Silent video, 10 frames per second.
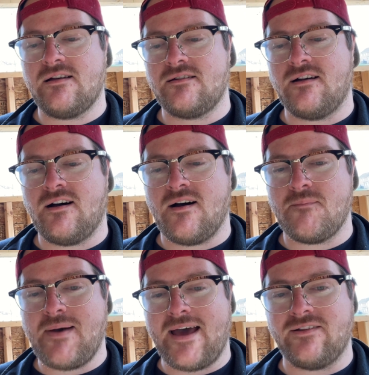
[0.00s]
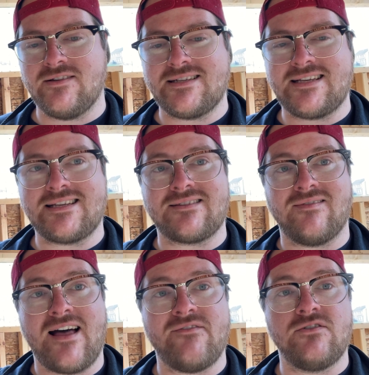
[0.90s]
pedal assist
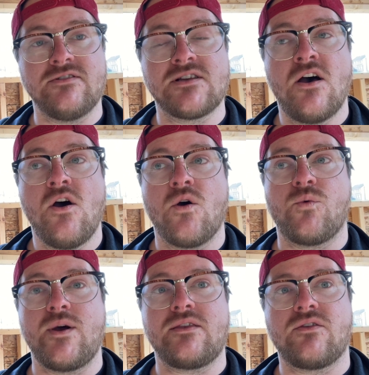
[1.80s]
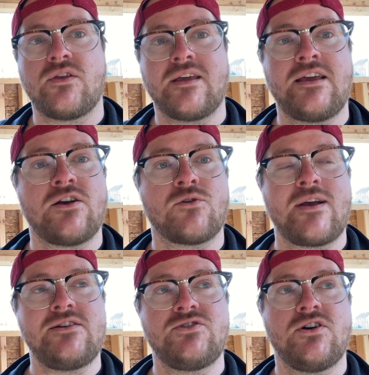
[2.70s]
levels with the gear
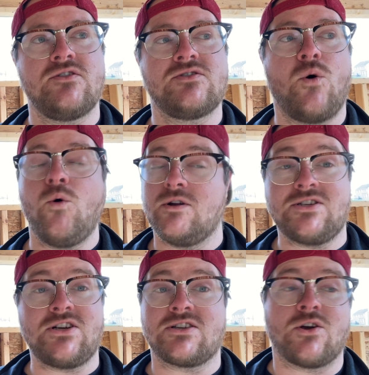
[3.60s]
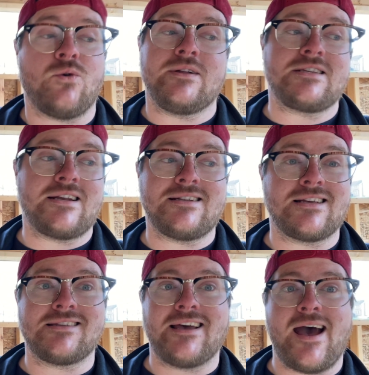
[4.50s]
ratios, or it's just a coincidence
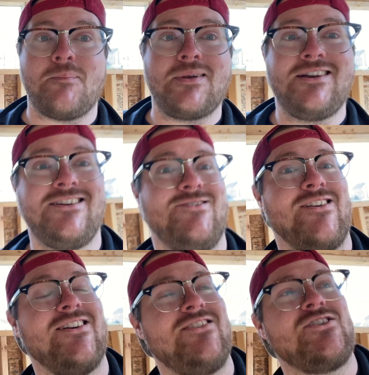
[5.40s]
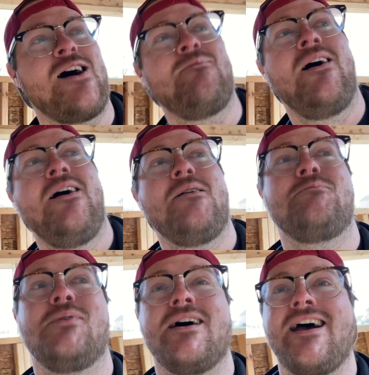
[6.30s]
that they happen to do a good job.
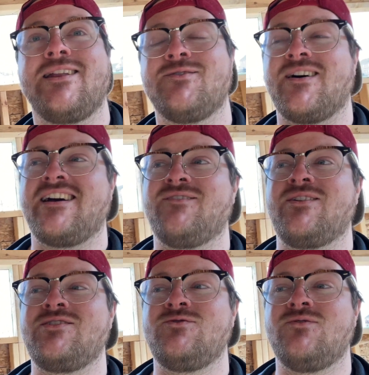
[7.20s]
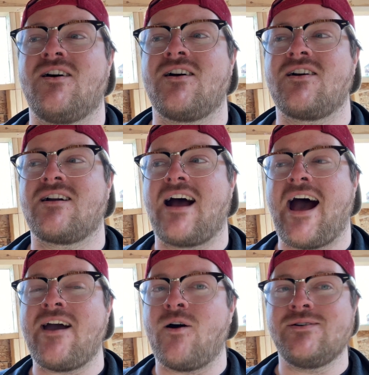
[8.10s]
But anyway,
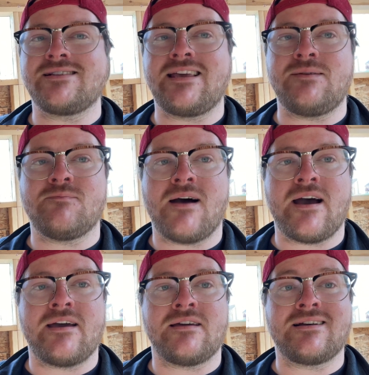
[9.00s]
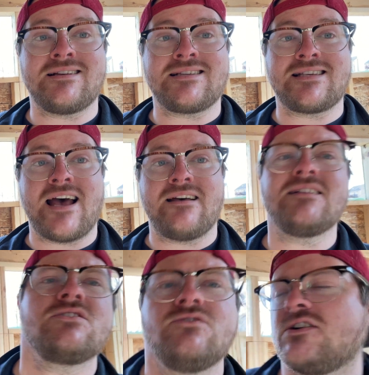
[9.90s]
I always keep my cassette. Let's
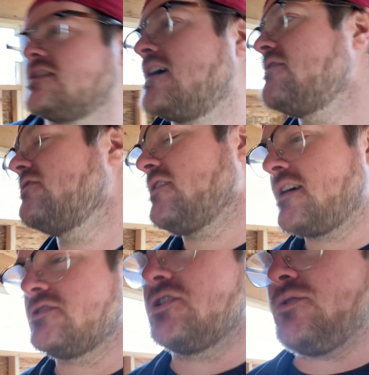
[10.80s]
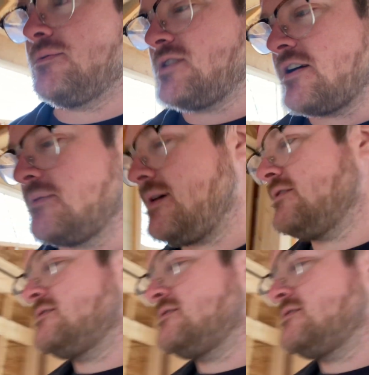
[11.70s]
go look at that real quick. I'll show you what I'm talking about.